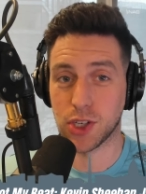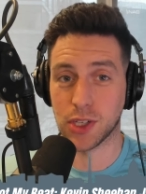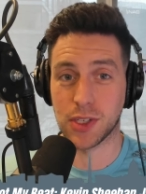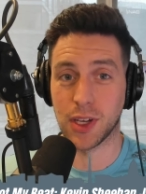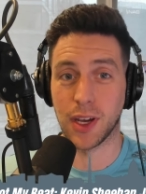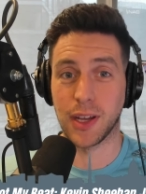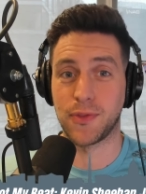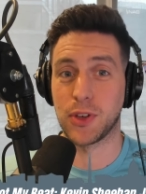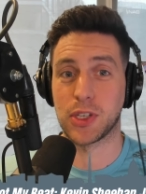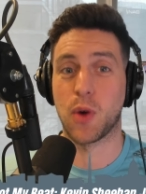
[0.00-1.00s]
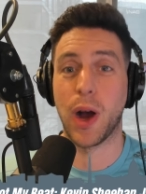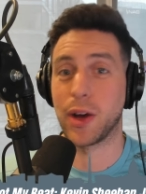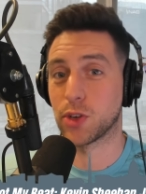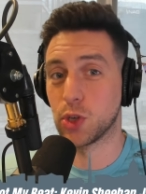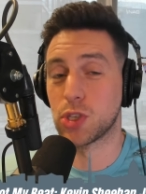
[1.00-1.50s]
just uh, it feels like a
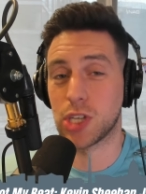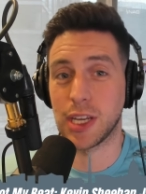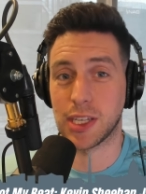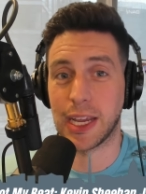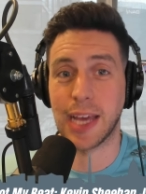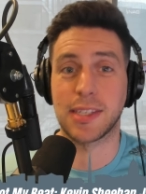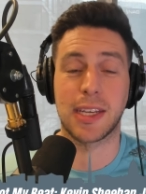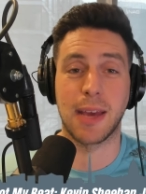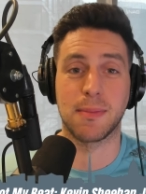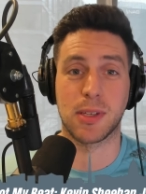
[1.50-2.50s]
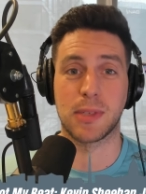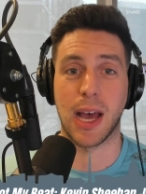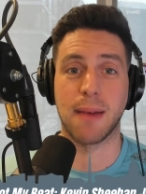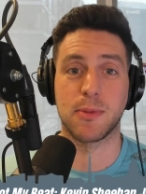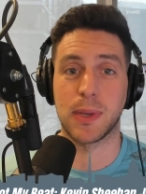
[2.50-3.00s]
wild goose chase and a guessing game
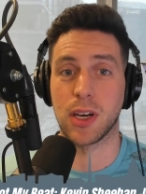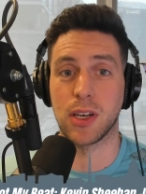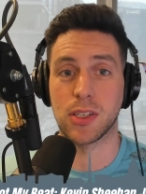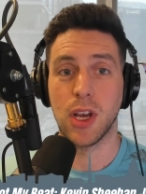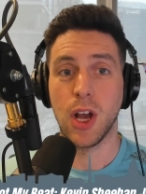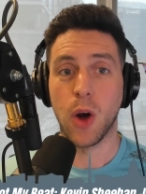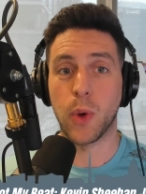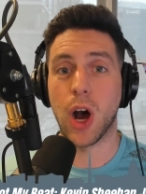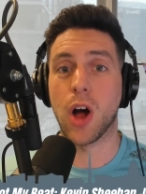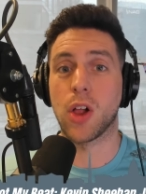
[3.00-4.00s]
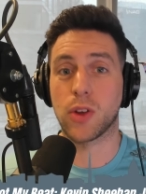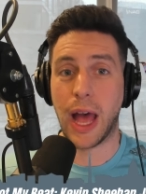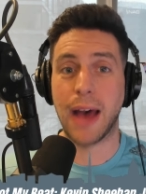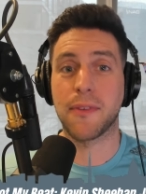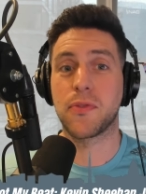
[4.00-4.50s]
sometimes because we all
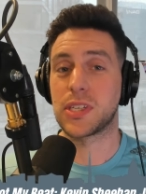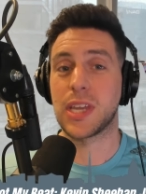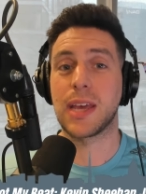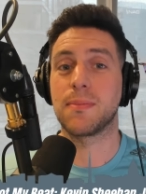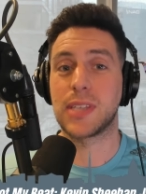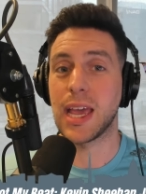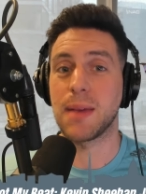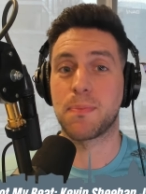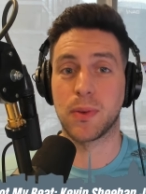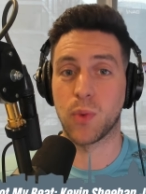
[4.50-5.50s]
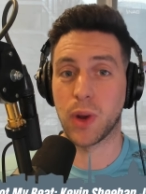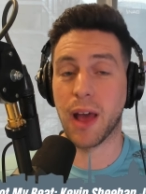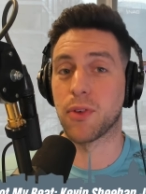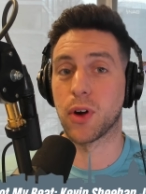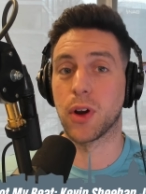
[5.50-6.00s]
have the same tape and
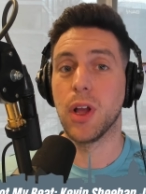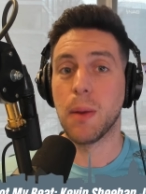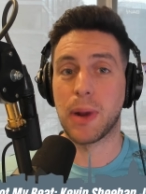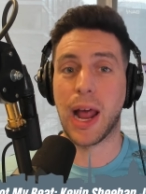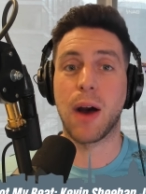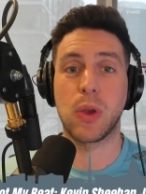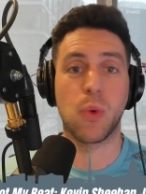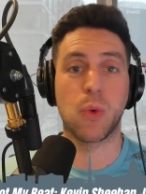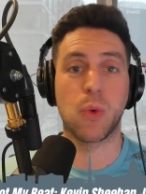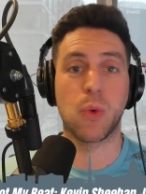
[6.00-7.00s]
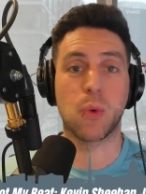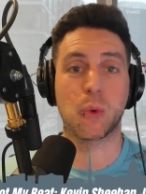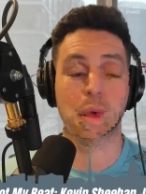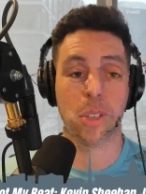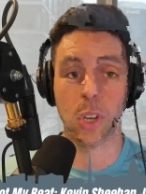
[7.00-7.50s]
whatever, but how
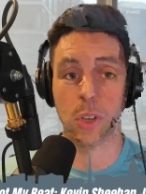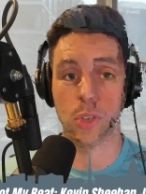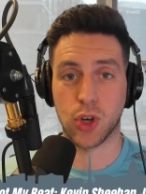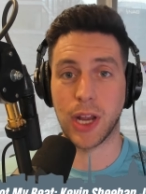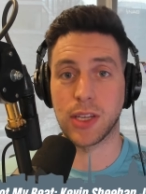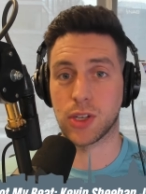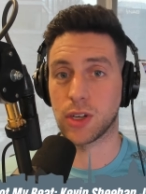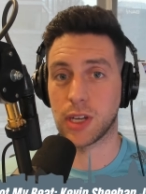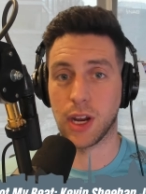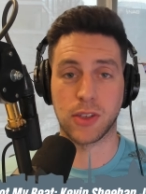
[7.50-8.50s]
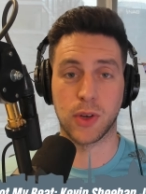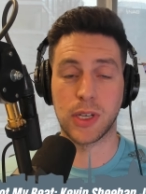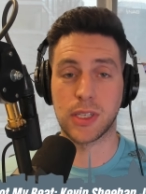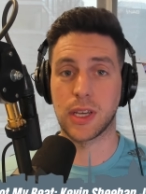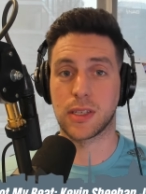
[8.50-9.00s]
way certain traits, certain
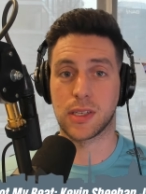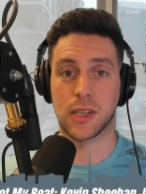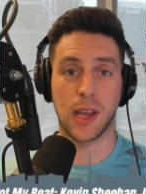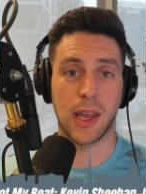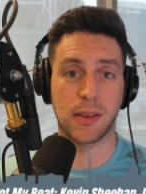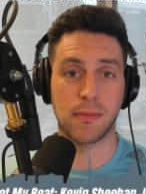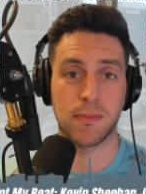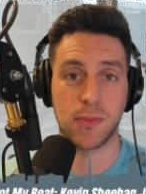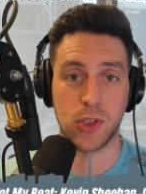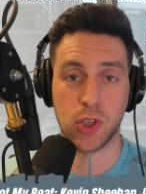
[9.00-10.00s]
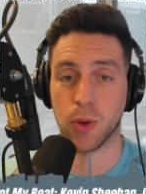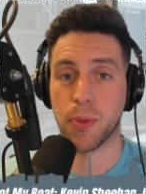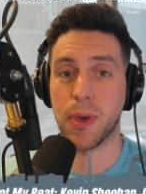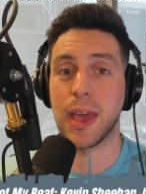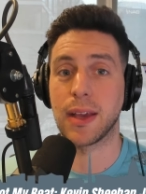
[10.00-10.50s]
characteristics, and and
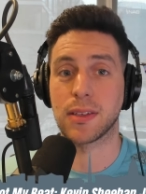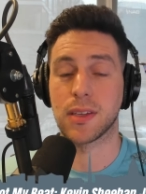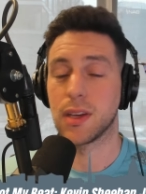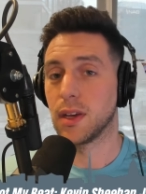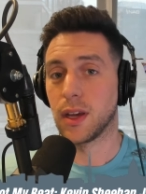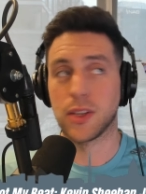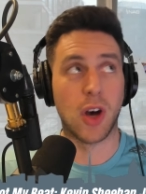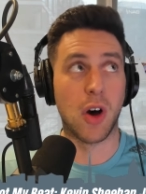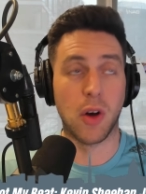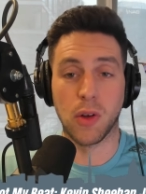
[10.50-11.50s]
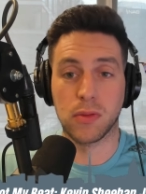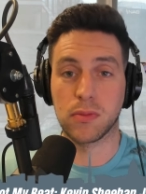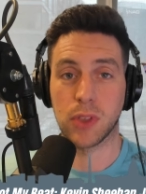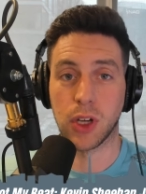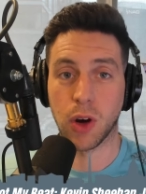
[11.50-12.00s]
certain things is
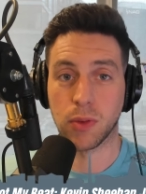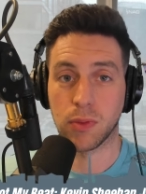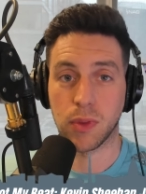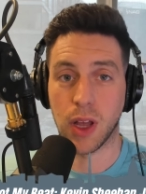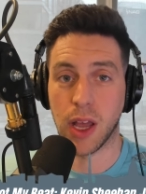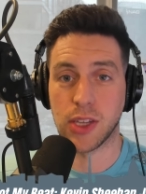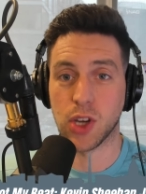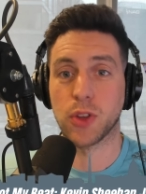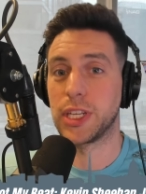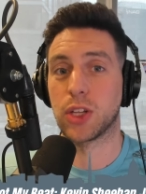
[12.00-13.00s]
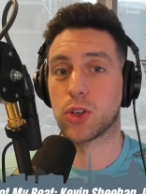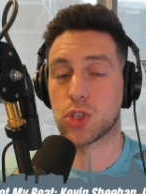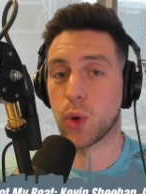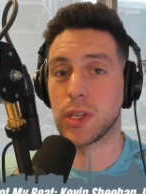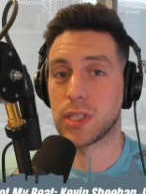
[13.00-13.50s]
all you know. It's all
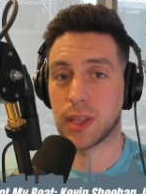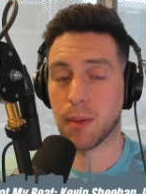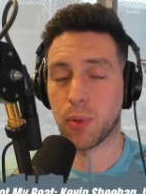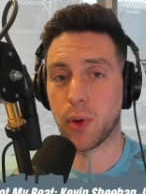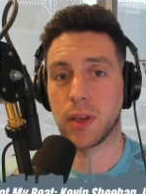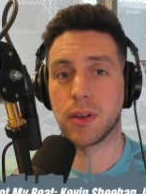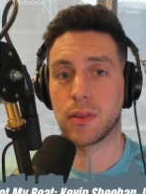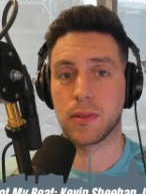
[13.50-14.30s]
dealer's choice at that point.